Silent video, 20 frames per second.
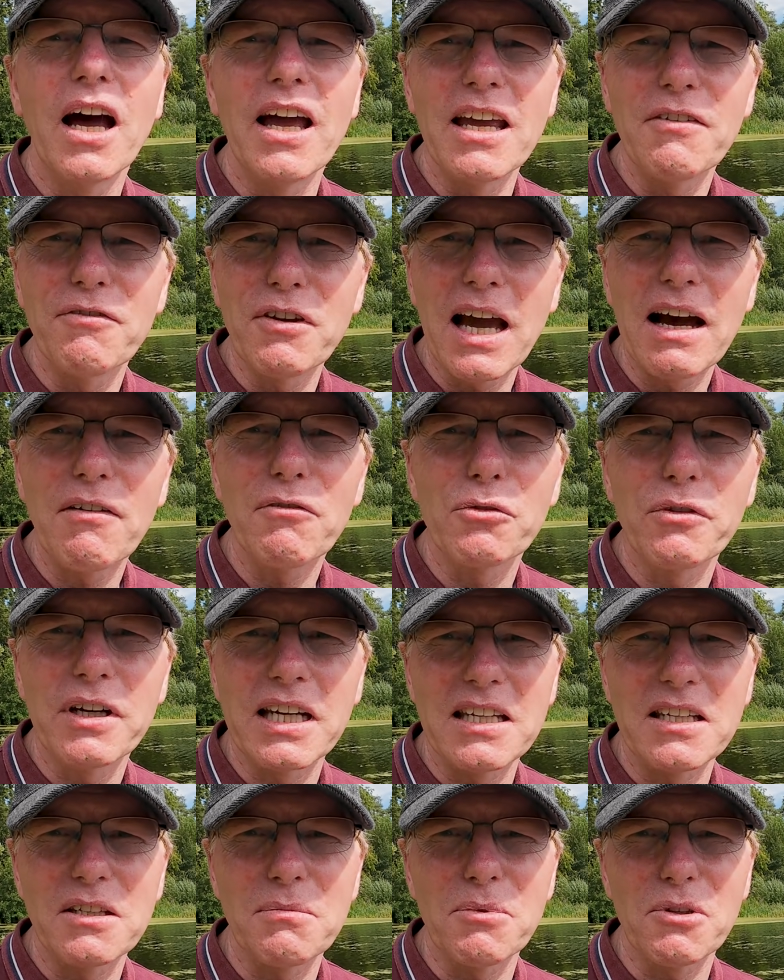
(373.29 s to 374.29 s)
If you have
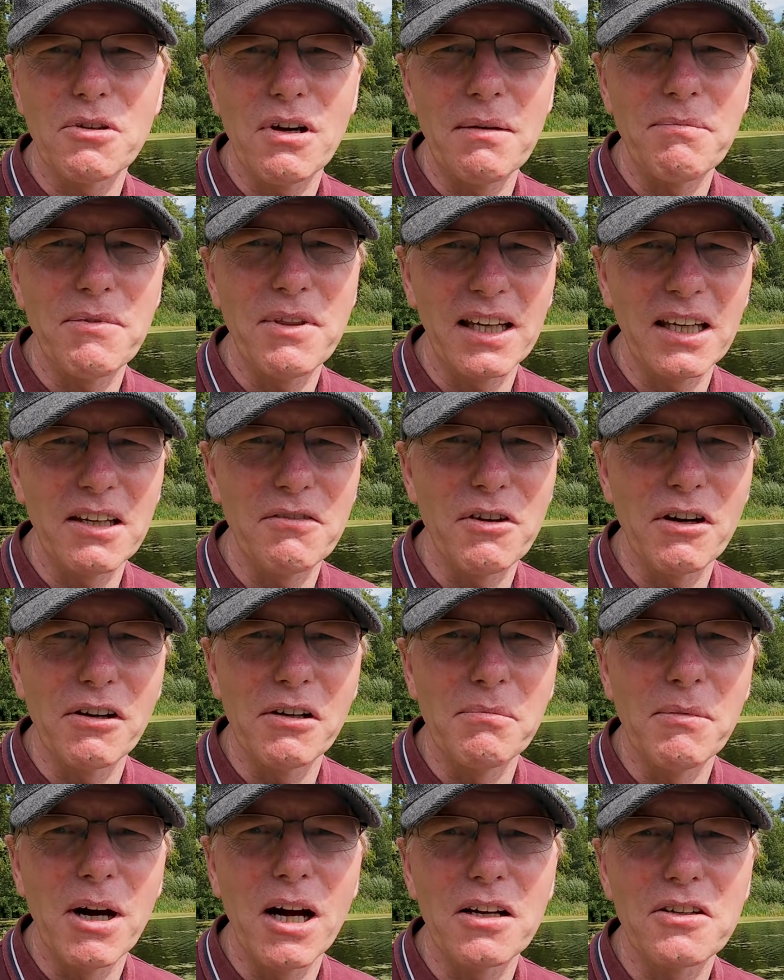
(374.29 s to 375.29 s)
already subscribed, thank you
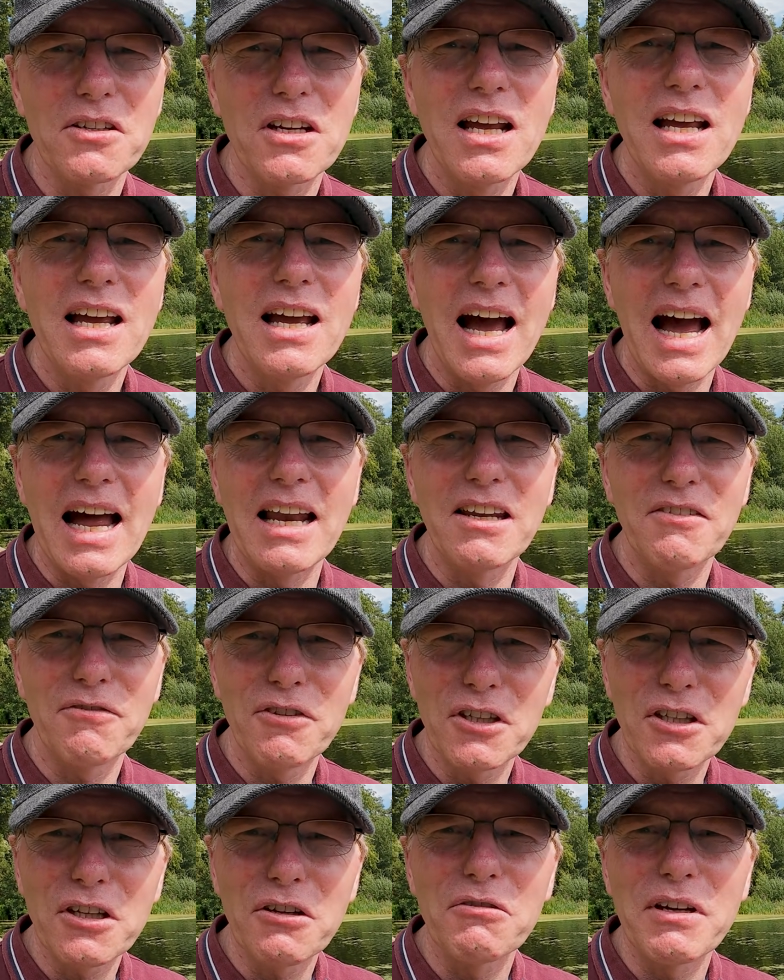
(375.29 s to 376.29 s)
very much. And if
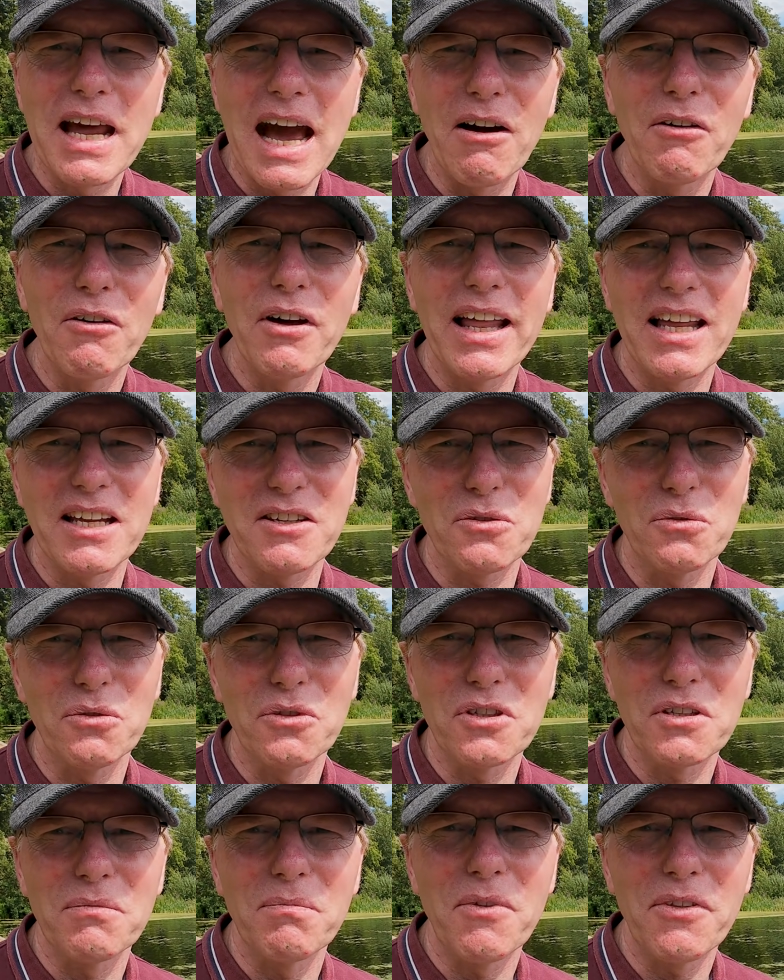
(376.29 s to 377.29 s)
you do now, that's
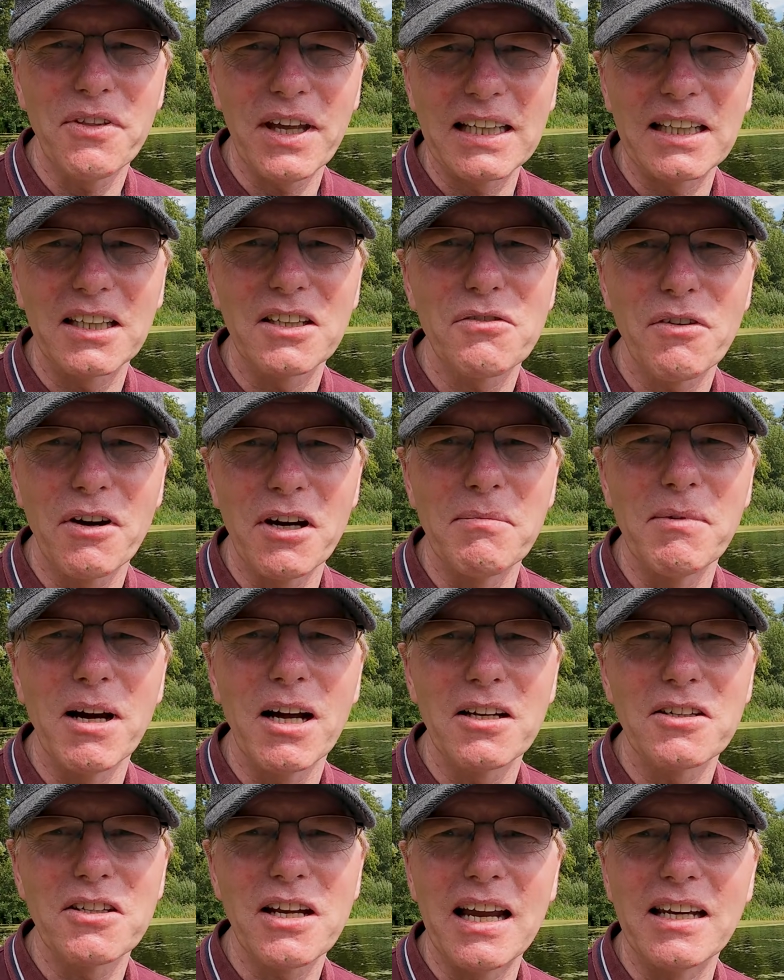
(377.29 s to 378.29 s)
awesome. Thanks very
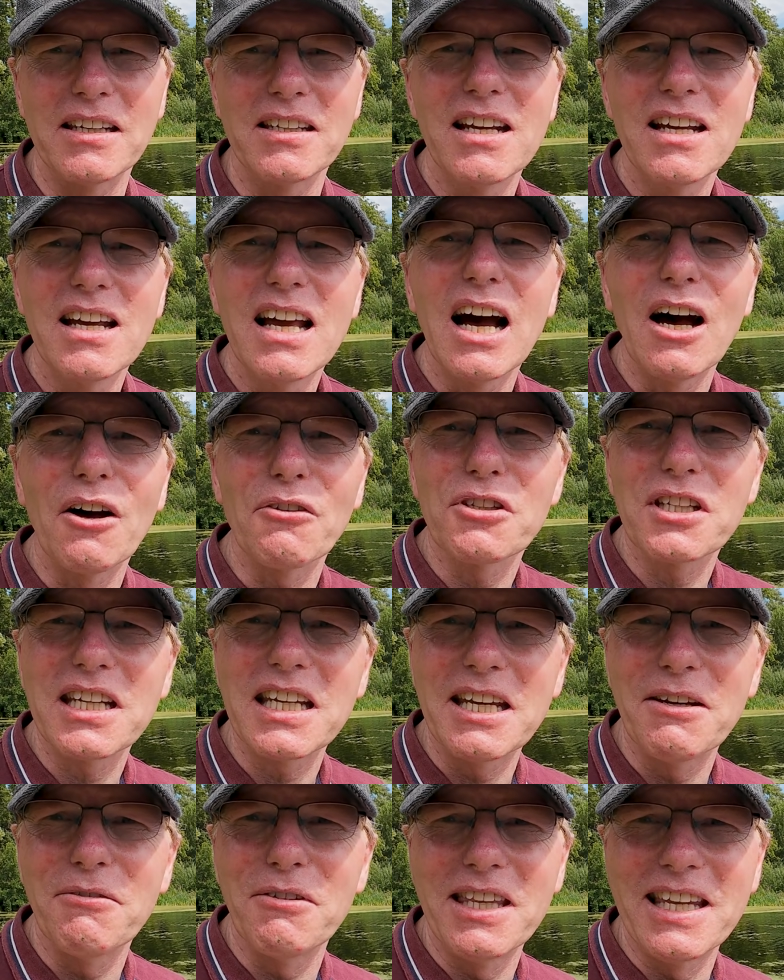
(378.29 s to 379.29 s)
much, and I'll see
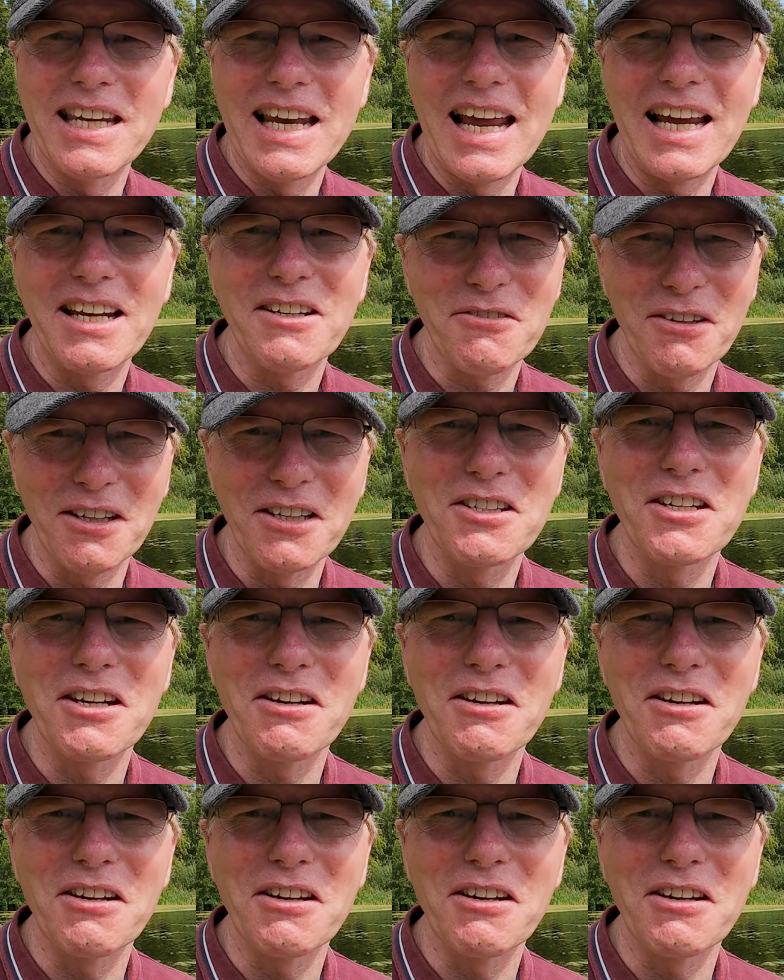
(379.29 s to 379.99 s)
you in the next one.